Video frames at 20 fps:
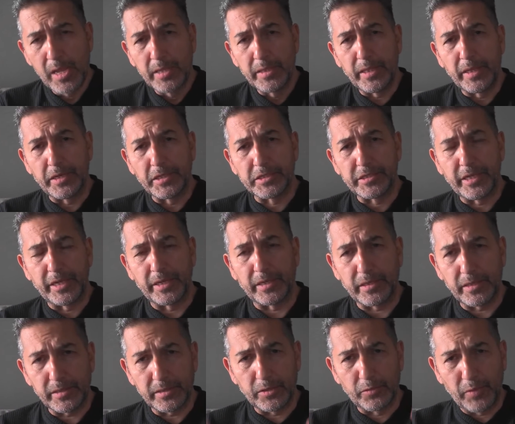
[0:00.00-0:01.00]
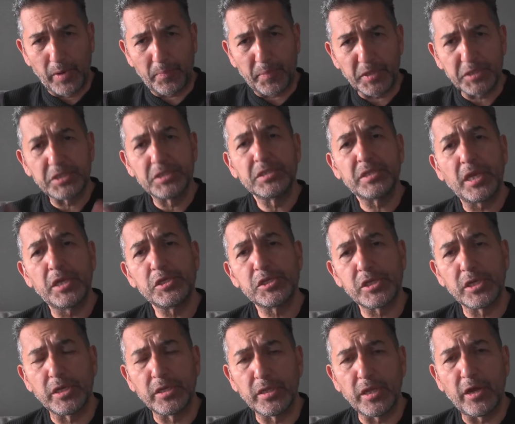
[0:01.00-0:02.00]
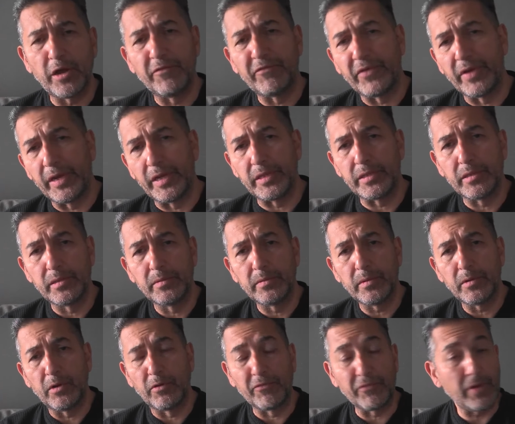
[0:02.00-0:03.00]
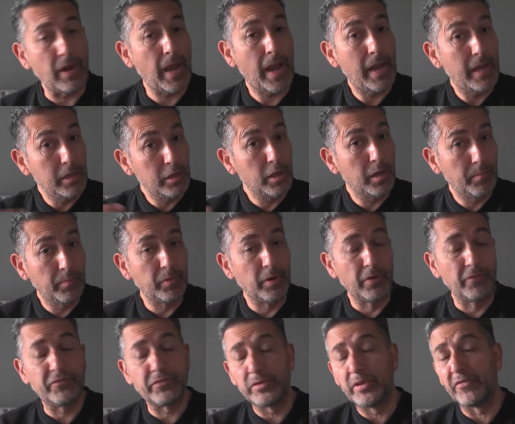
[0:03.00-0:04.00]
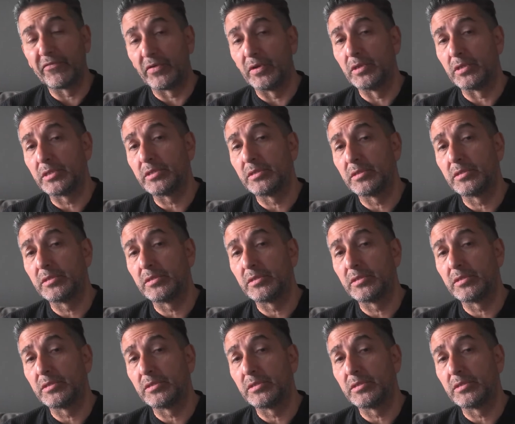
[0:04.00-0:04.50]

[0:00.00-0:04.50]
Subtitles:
That is like the representation of a number of different